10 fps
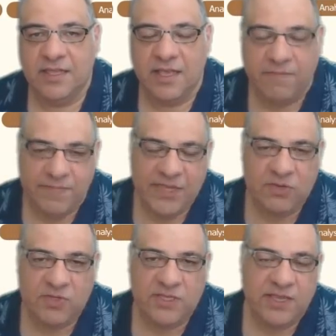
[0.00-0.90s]
be
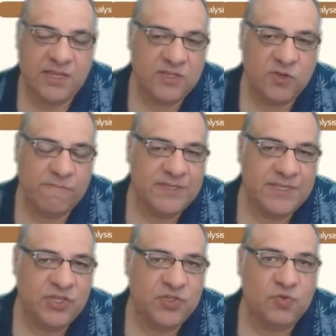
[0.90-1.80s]
used in a sort of
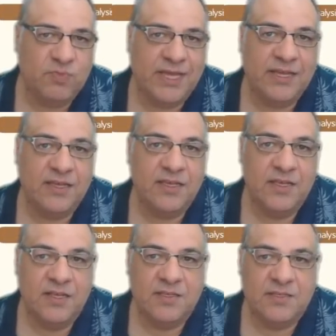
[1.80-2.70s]
positional manner
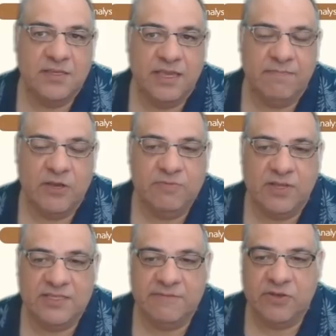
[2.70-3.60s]
to
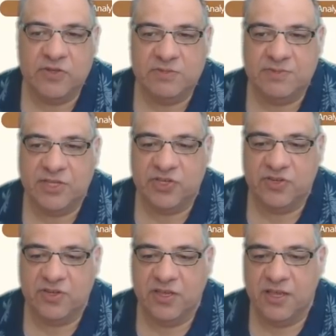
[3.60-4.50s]
immobilize the opponent's
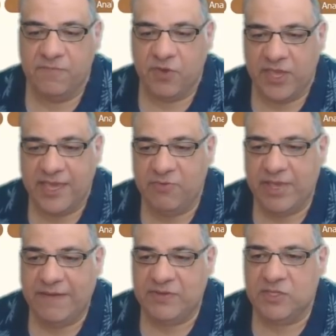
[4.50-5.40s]
position. But here we
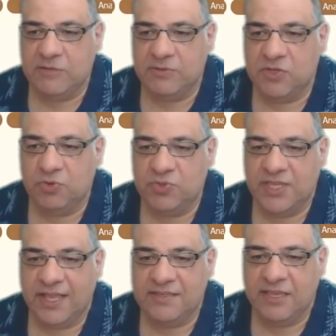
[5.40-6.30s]
have a super cool
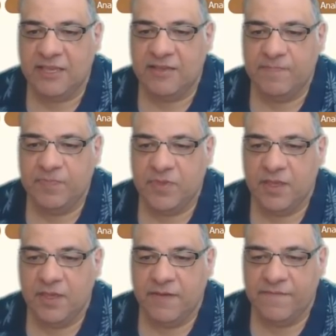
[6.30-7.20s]
tactic.
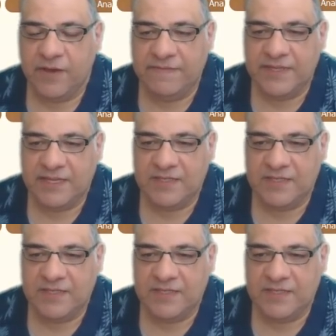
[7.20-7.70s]
5 seconds